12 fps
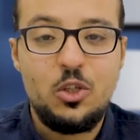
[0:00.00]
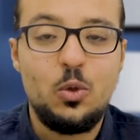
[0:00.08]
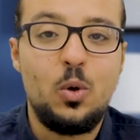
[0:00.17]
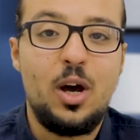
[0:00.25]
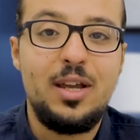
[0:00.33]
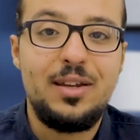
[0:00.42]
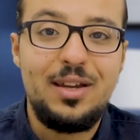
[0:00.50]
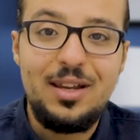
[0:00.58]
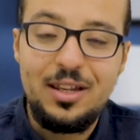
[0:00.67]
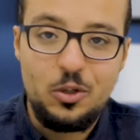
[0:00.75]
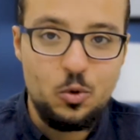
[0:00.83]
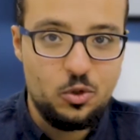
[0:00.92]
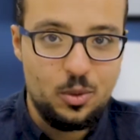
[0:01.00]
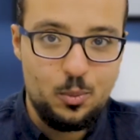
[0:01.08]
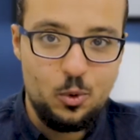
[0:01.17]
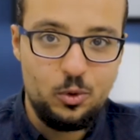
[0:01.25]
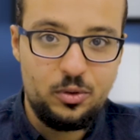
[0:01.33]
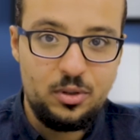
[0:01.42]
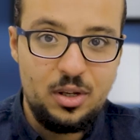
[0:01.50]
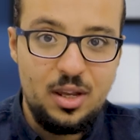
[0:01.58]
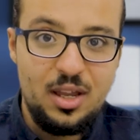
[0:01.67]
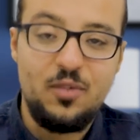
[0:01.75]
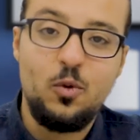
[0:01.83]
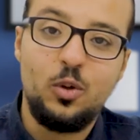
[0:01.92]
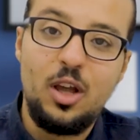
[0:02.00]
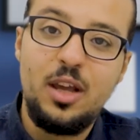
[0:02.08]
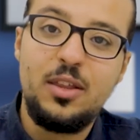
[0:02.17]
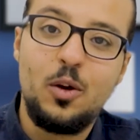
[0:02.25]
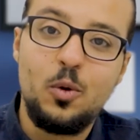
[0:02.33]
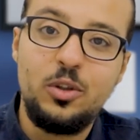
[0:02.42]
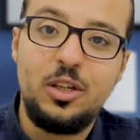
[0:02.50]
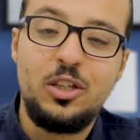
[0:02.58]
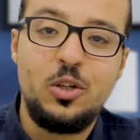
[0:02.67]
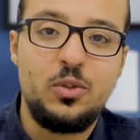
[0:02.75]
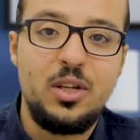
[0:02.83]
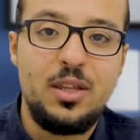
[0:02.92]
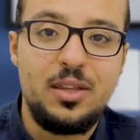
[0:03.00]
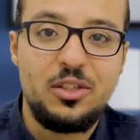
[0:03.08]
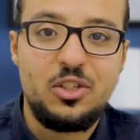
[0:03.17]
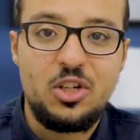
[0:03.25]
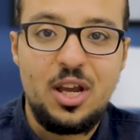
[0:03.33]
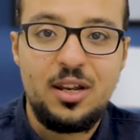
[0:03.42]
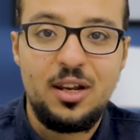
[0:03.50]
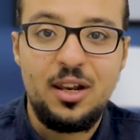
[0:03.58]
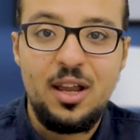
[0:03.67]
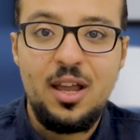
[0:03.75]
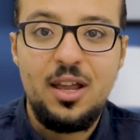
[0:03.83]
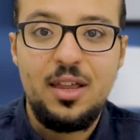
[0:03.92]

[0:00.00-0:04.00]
so I really need your support. If you like the content you see in this channel,